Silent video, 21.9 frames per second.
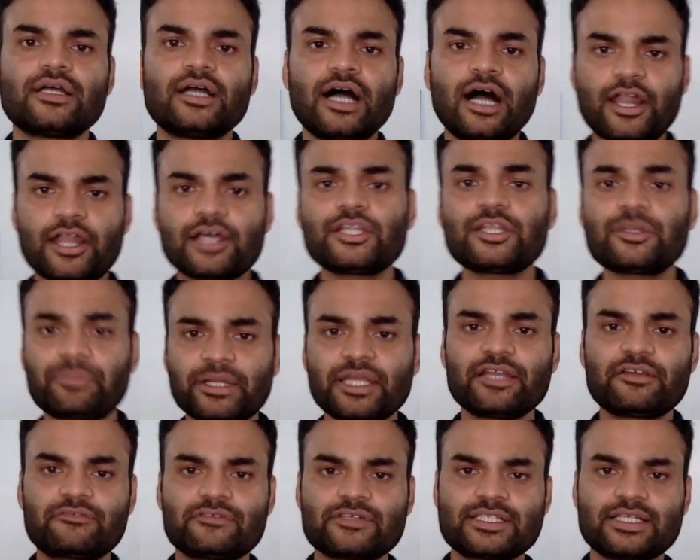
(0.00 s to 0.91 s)
Another
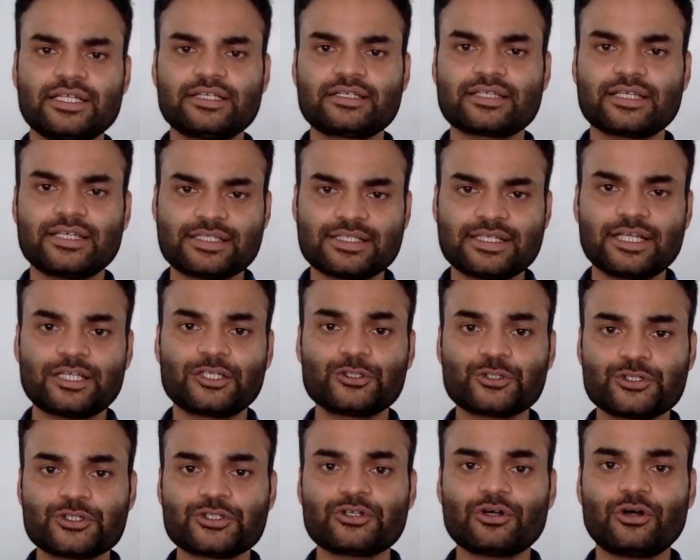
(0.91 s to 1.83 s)
prerequisite is that you
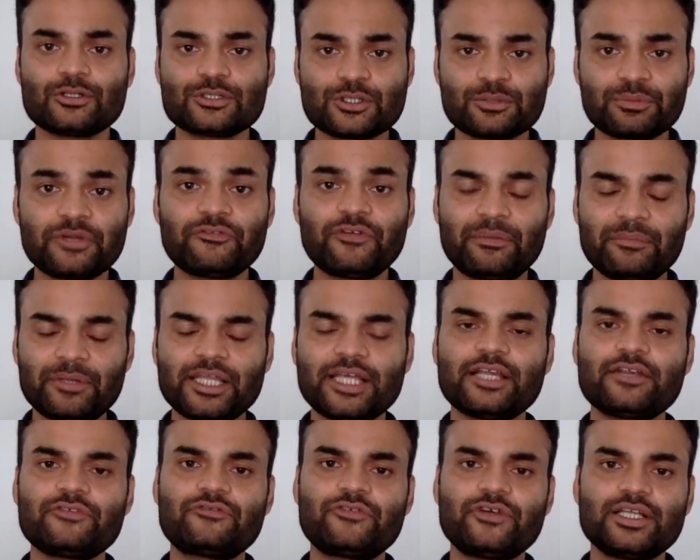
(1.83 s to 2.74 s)
should also be
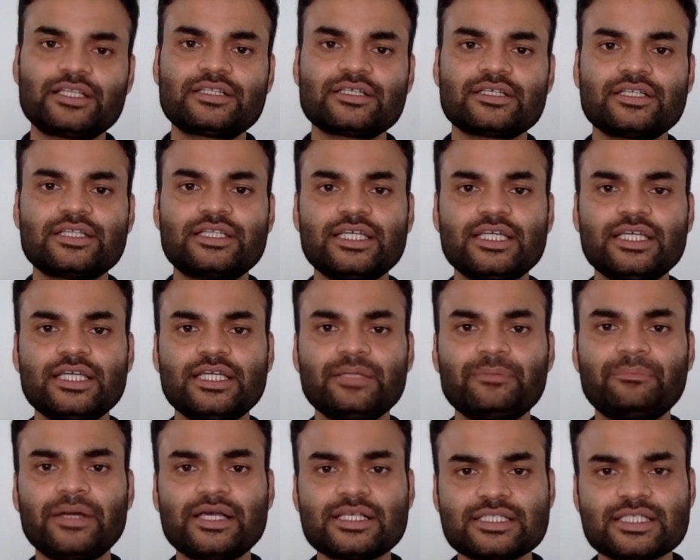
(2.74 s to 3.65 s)
familiar with the
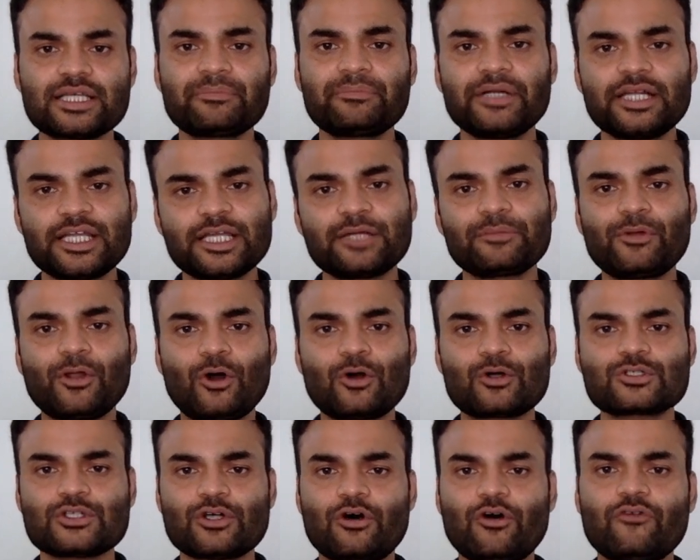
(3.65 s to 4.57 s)
basic building
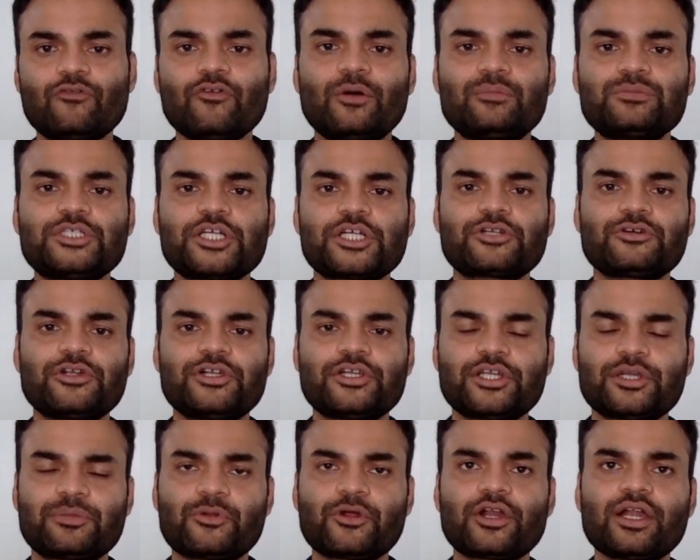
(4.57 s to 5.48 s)
blocks of
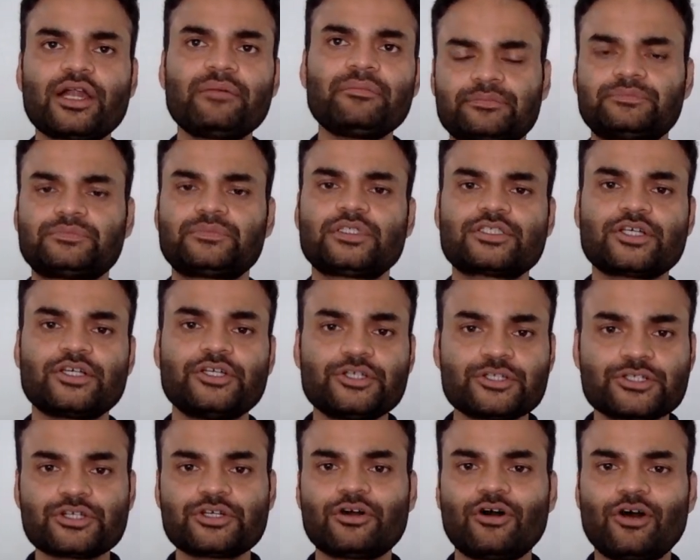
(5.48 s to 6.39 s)
object-oriented programming. So you
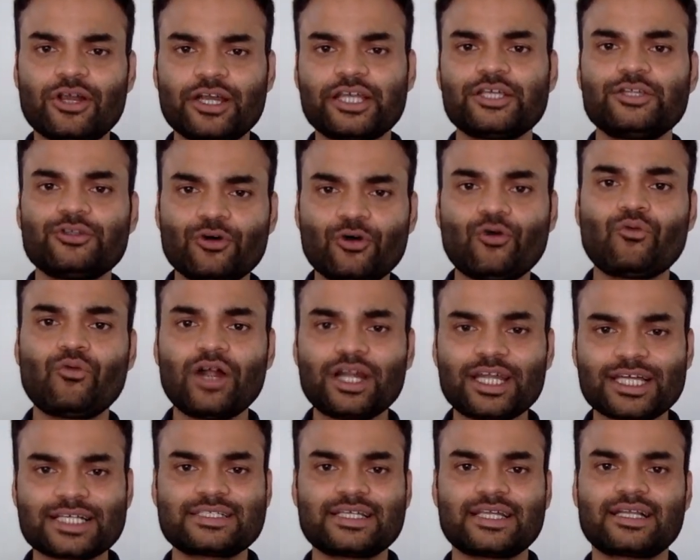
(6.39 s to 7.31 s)
should already know what
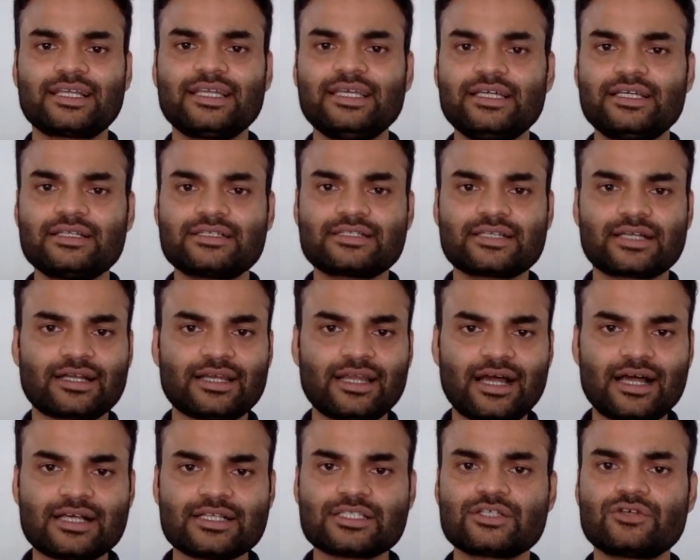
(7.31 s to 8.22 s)
exactly is a
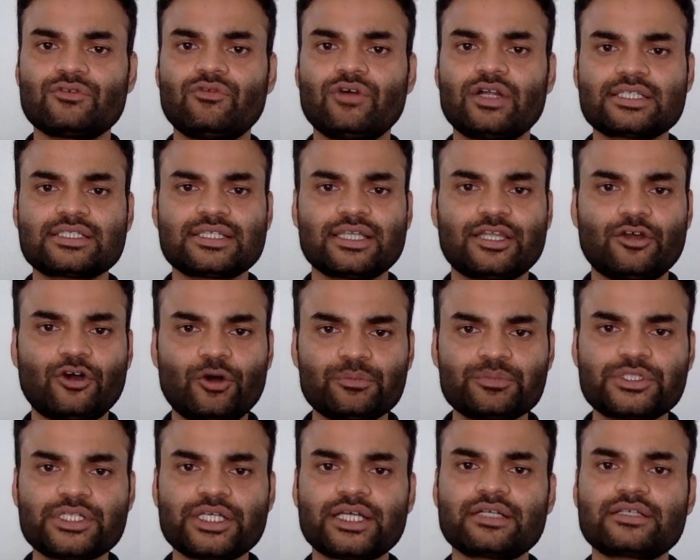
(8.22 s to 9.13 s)
class, what is an
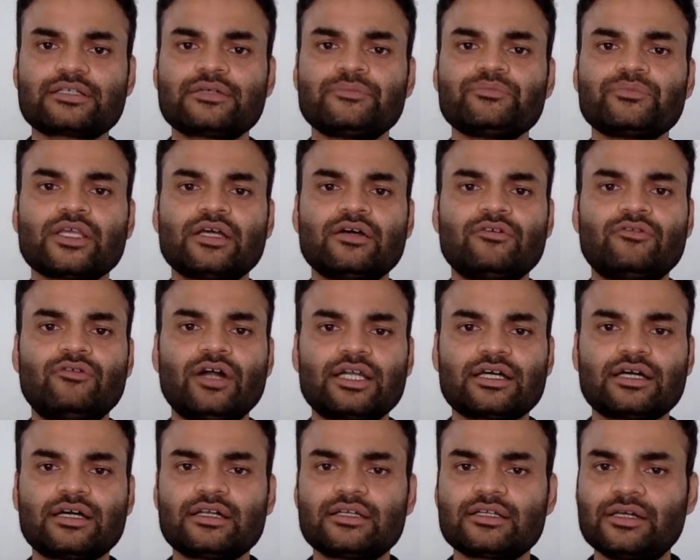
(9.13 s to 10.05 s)
object, what
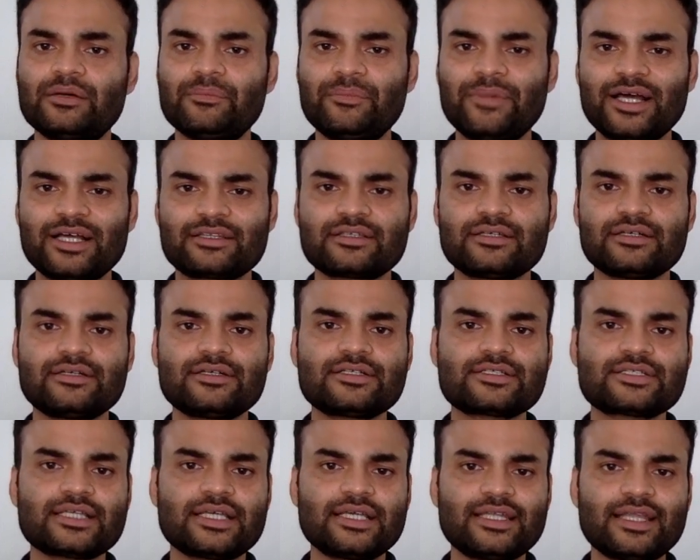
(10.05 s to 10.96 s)
are
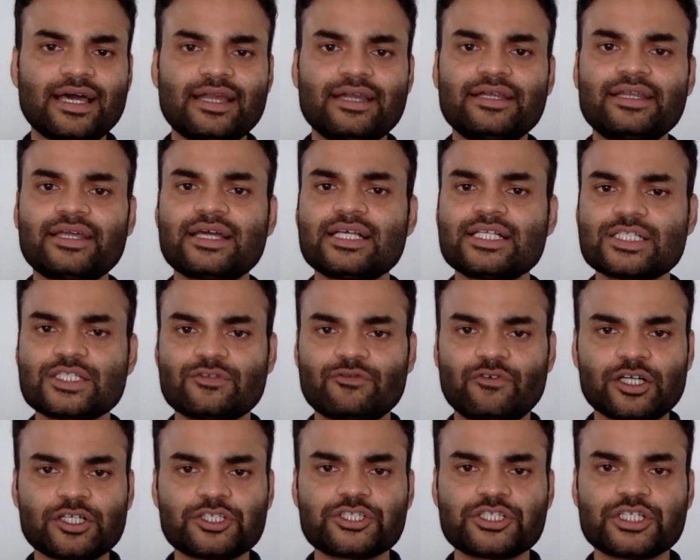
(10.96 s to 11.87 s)
methods, inheritance,
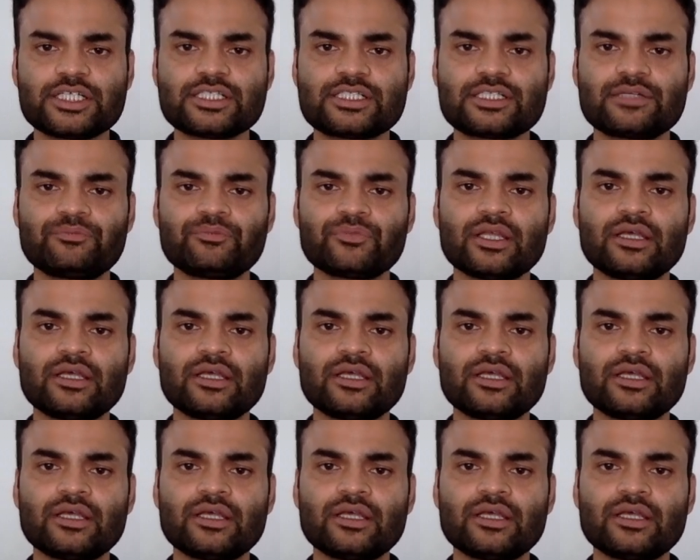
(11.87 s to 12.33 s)
functions.